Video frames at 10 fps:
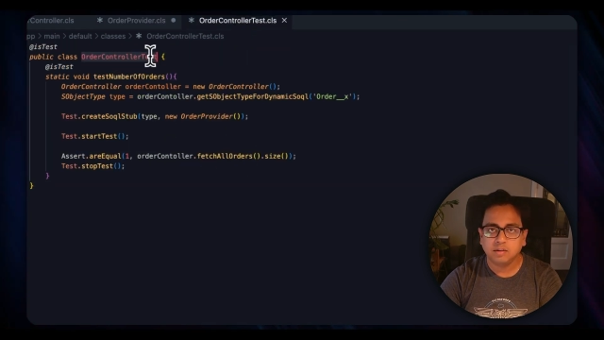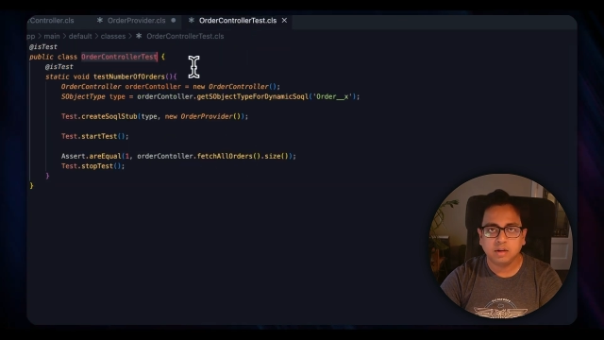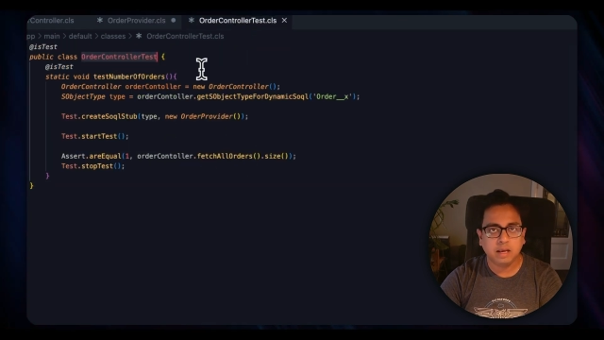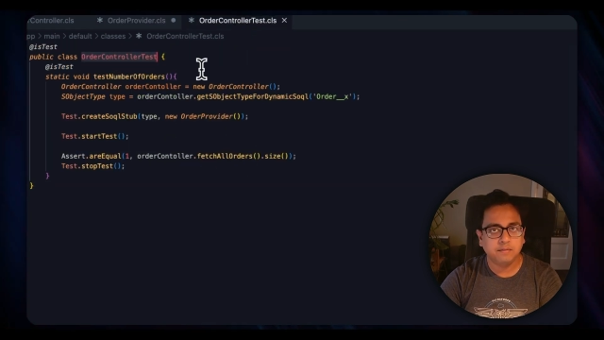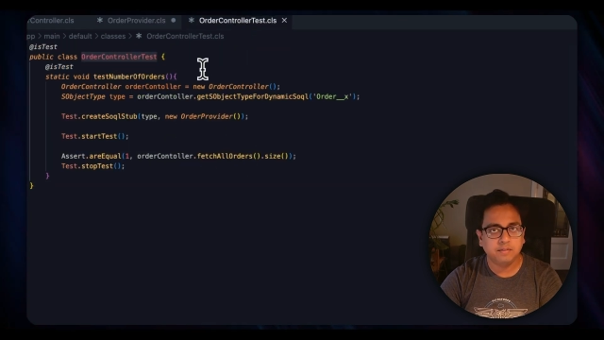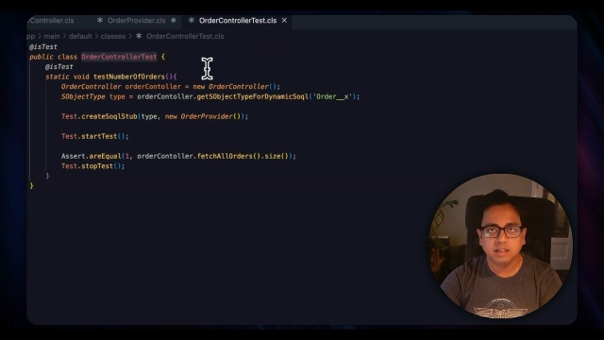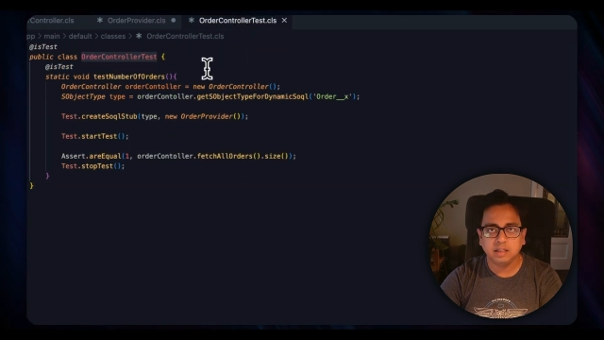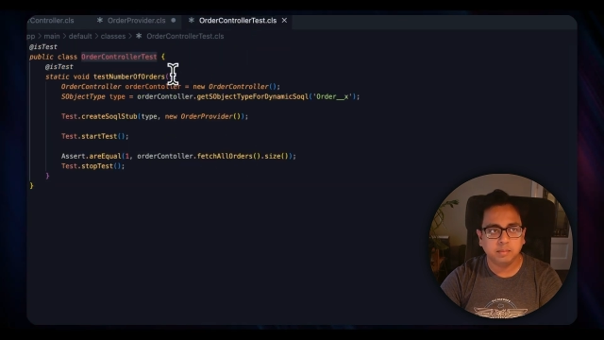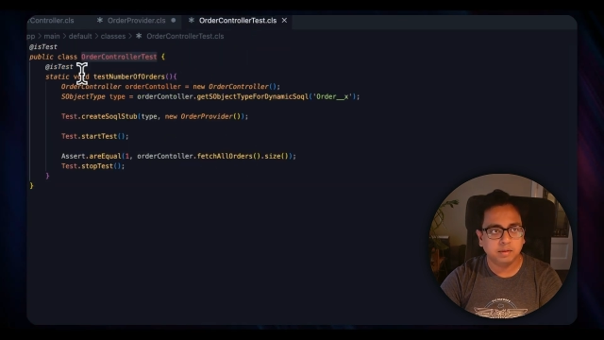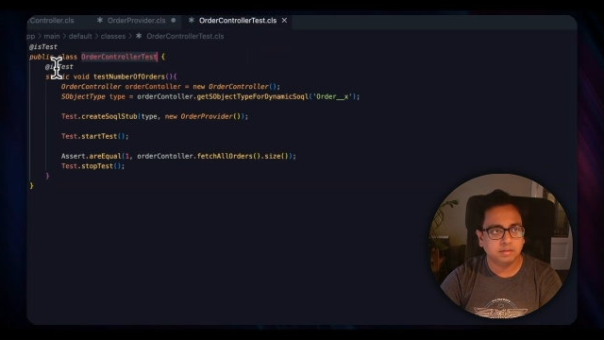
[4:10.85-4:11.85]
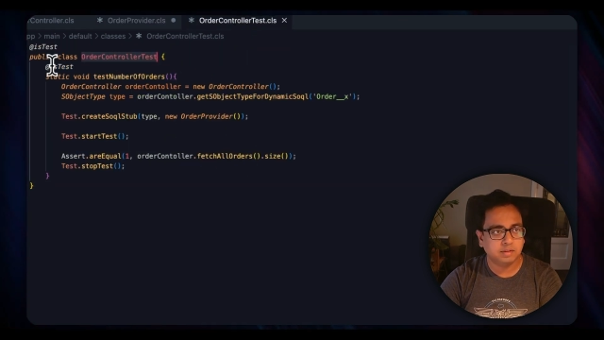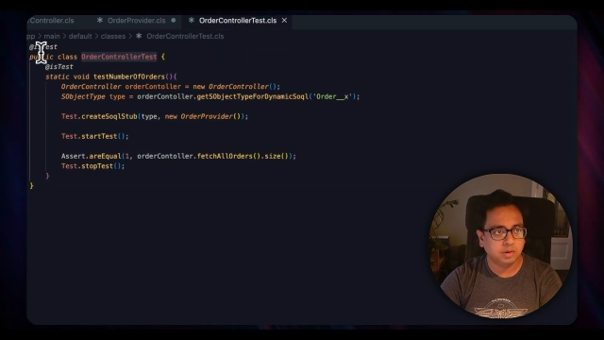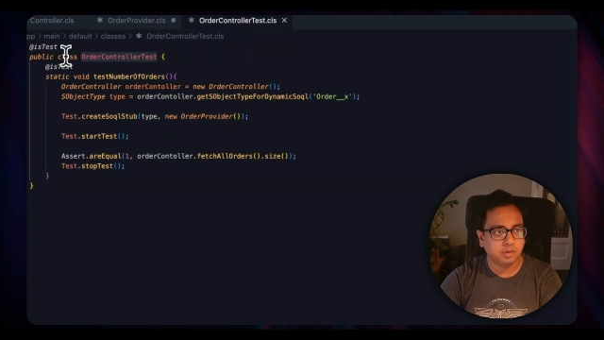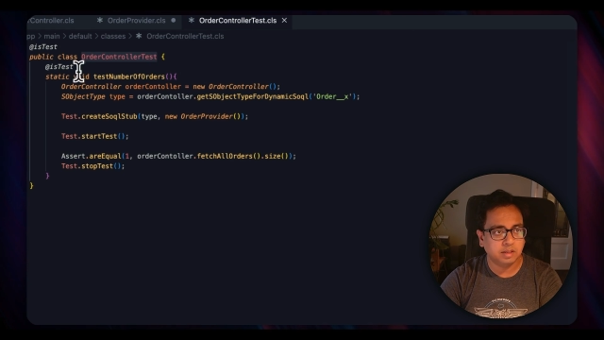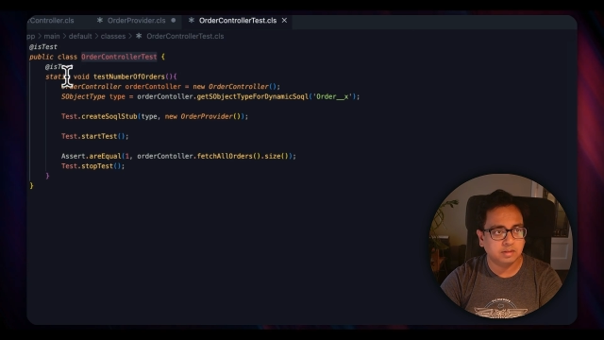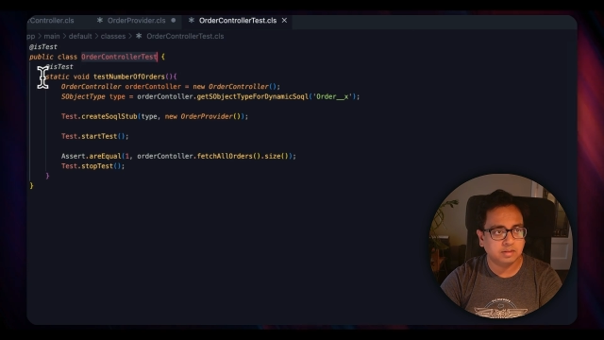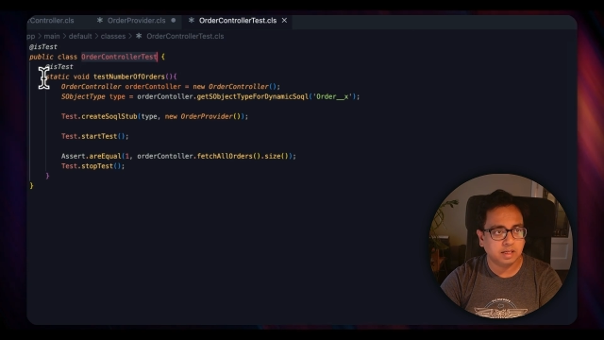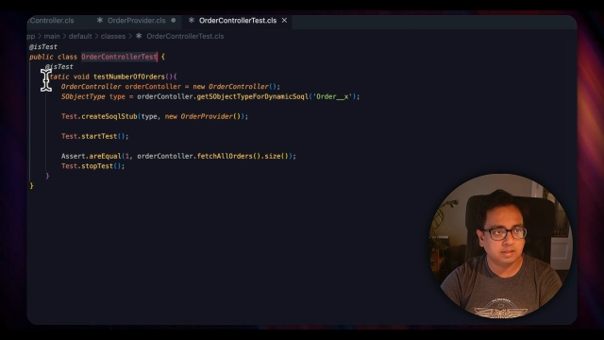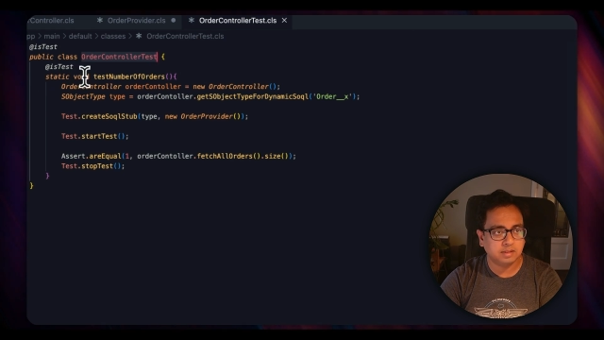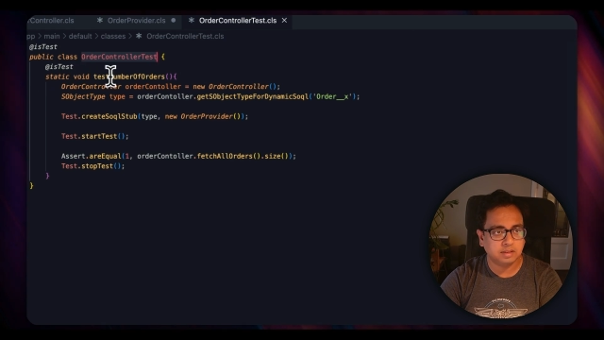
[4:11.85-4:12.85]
Everything remains same, is test,